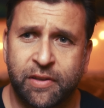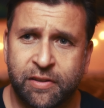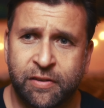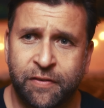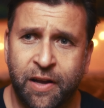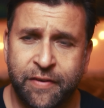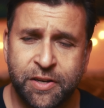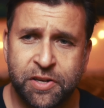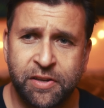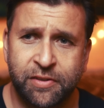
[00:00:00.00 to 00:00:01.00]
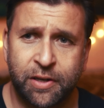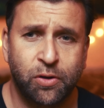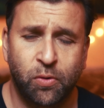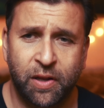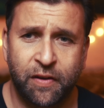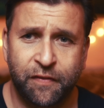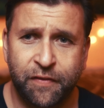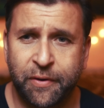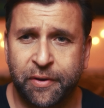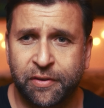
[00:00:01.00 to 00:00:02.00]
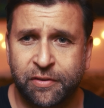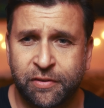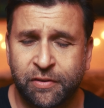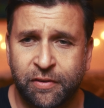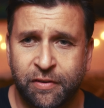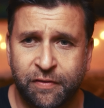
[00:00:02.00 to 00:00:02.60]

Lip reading: It's 5 inches. I don't call it Focus